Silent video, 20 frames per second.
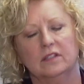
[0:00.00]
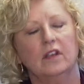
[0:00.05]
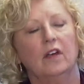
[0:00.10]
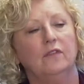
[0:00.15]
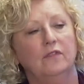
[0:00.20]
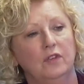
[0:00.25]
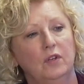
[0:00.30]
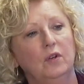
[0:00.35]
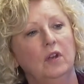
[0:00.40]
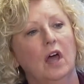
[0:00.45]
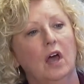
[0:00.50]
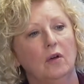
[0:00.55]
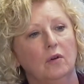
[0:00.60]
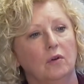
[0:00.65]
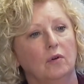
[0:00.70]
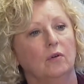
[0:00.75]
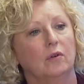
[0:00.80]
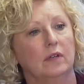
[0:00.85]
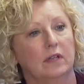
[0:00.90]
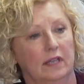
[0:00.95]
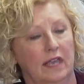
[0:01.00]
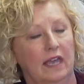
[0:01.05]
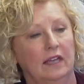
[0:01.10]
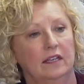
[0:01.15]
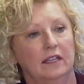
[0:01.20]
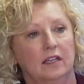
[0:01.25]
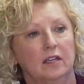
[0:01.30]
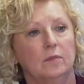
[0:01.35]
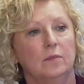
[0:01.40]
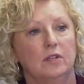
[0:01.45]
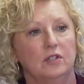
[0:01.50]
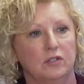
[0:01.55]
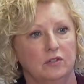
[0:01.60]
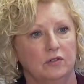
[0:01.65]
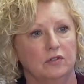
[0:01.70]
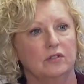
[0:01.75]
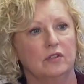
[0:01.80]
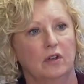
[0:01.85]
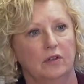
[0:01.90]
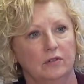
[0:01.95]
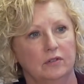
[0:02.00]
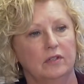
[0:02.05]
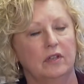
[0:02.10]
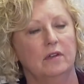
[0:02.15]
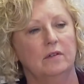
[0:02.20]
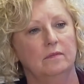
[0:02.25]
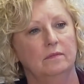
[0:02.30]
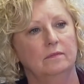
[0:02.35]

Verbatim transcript: a few local county commissioners also.